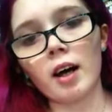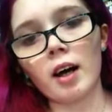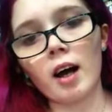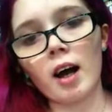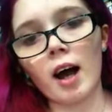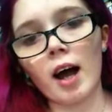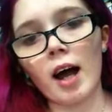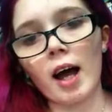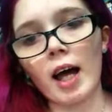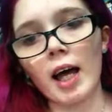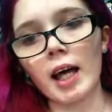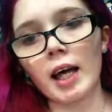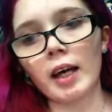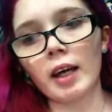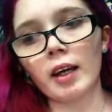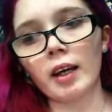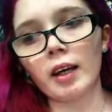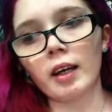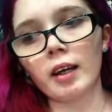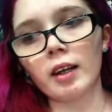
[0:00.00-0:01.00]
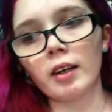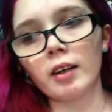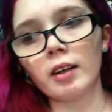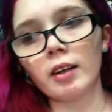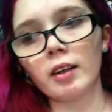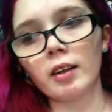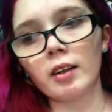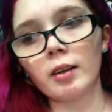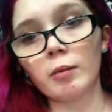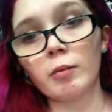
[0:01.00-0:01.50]
I
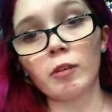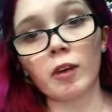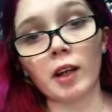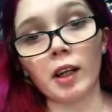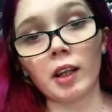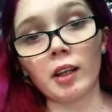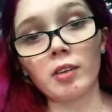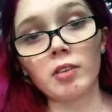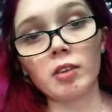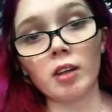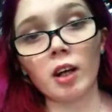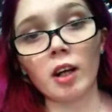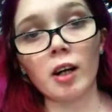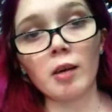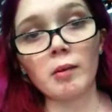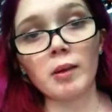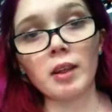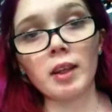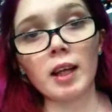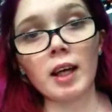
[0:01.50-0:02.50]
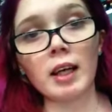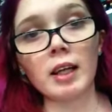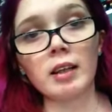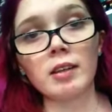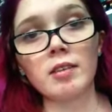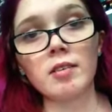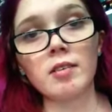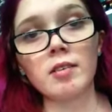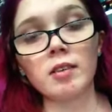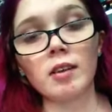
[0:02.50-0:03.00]
am really sorry about that.
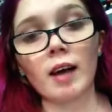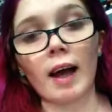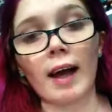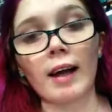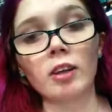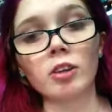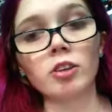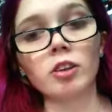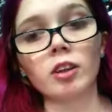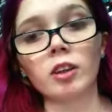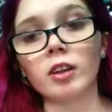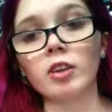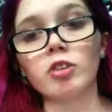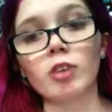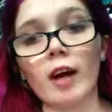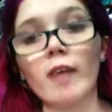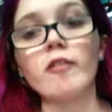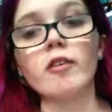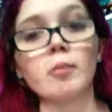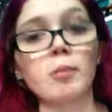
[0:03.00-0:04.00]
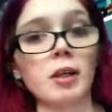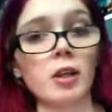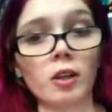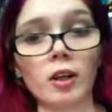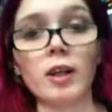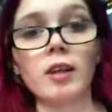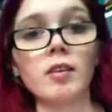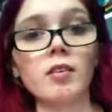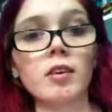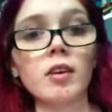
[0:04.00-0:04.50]
It's actually driving me
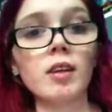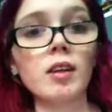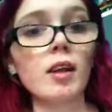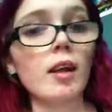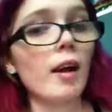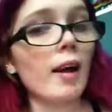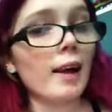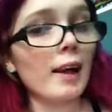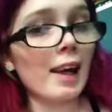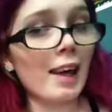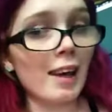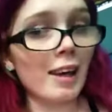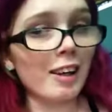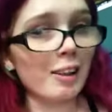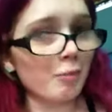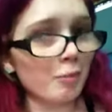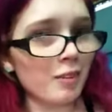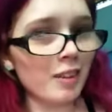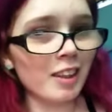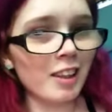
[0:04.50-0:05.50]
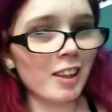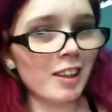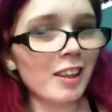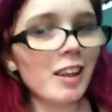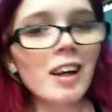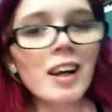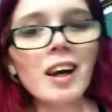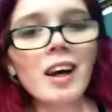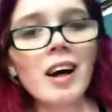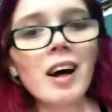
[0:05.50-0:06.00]
crazy that I can't update.
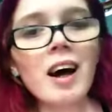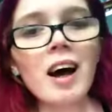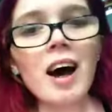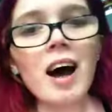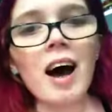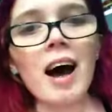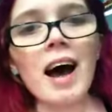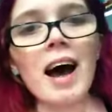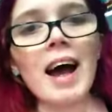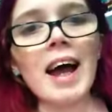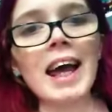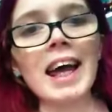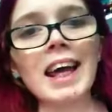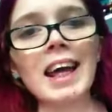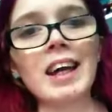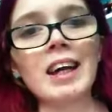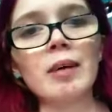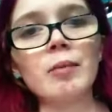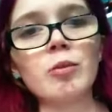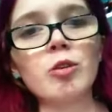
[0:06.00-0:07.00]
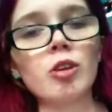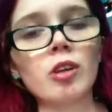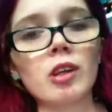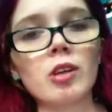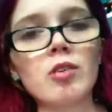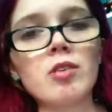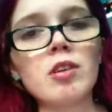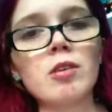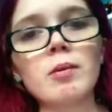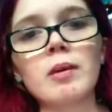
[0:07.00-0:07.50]
I am so
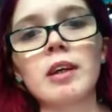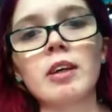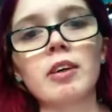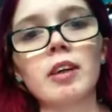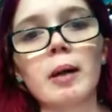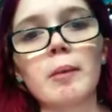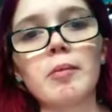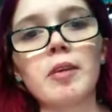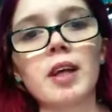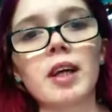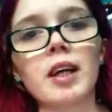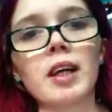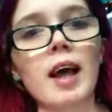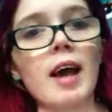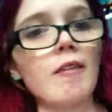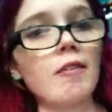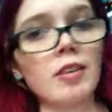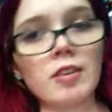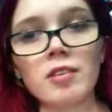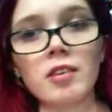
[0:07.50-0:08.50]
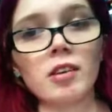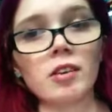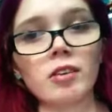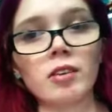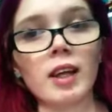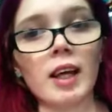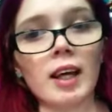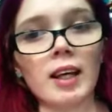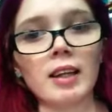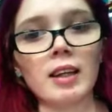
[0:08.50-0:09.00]
used to being able to update every single
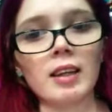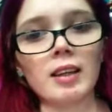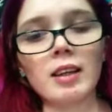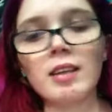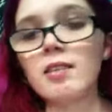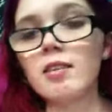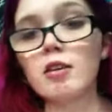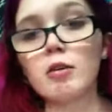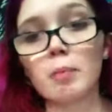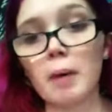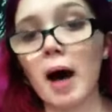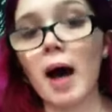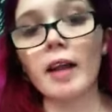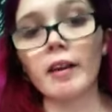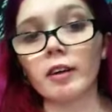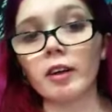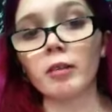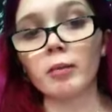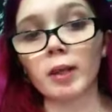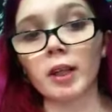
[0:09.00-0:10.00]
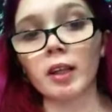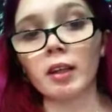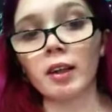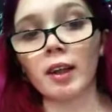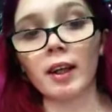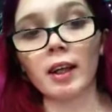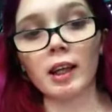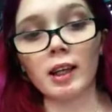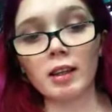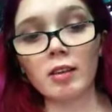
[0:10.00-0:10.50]
day. Like, this is bothering me.
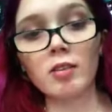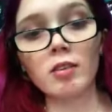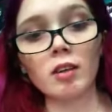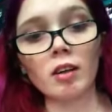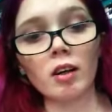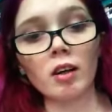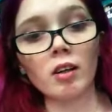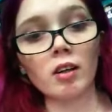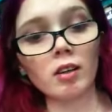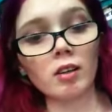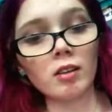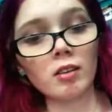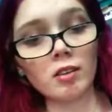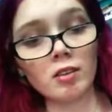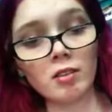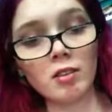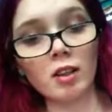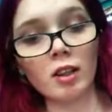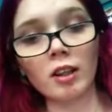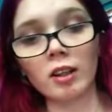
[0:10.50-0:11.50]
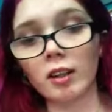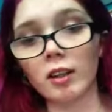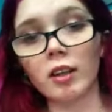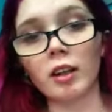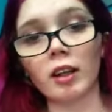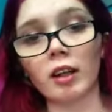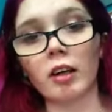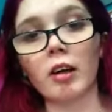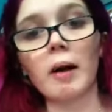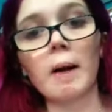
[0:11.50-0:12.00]
Like, it's
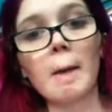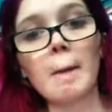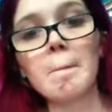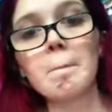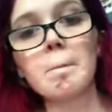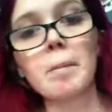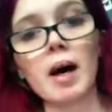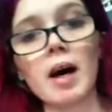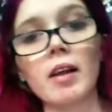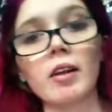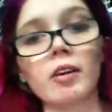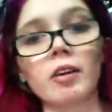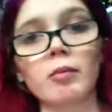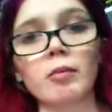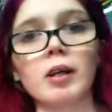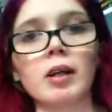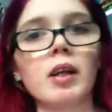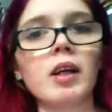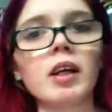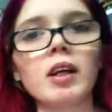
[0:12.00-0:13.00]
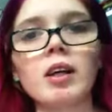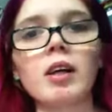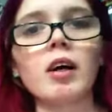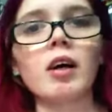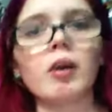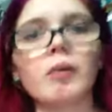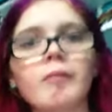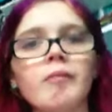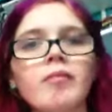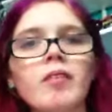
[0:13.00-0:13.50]
sincerely bothering me. You
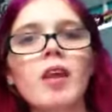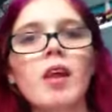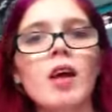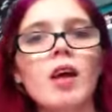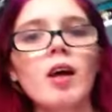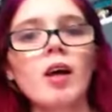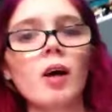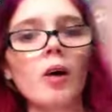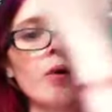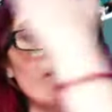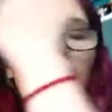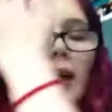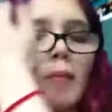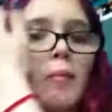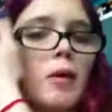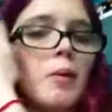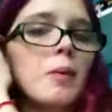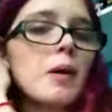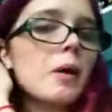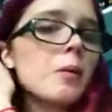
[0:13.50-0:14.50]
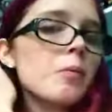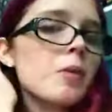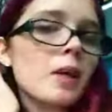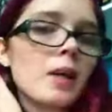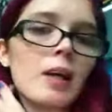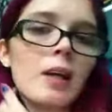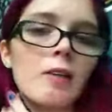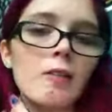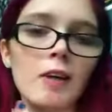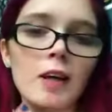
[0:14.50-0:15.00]
know, okay, maybe I'm
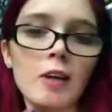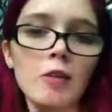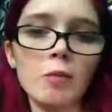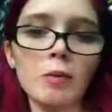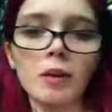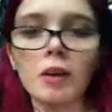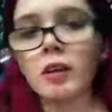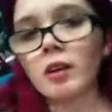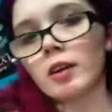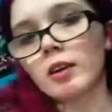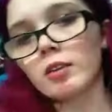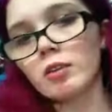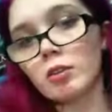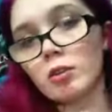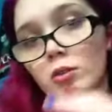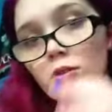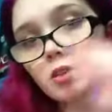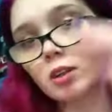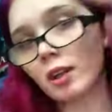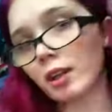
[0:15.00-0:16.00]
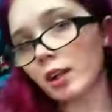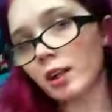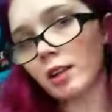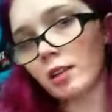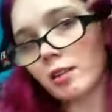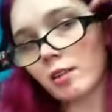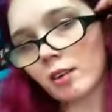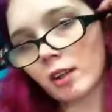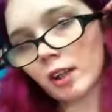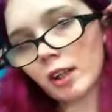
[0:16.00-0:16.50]
taking Facebook a little too
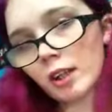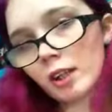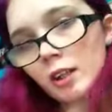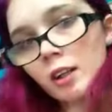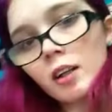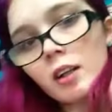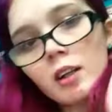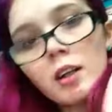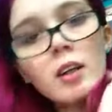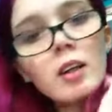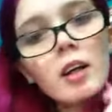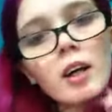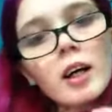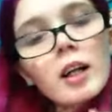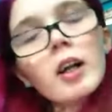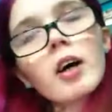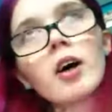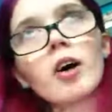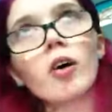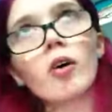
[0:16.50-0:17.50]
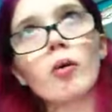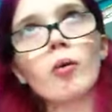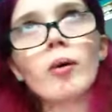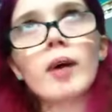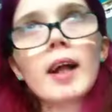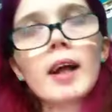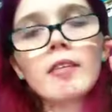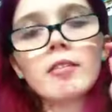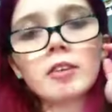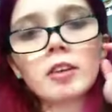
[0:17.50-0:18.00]
seriously. I know,
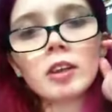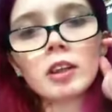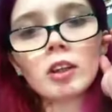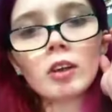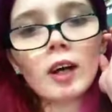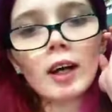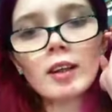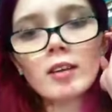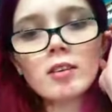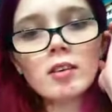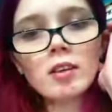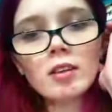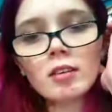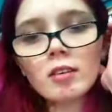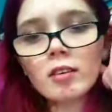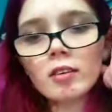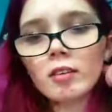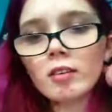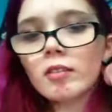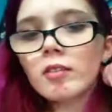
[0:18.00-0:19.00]
whatever. You guys can.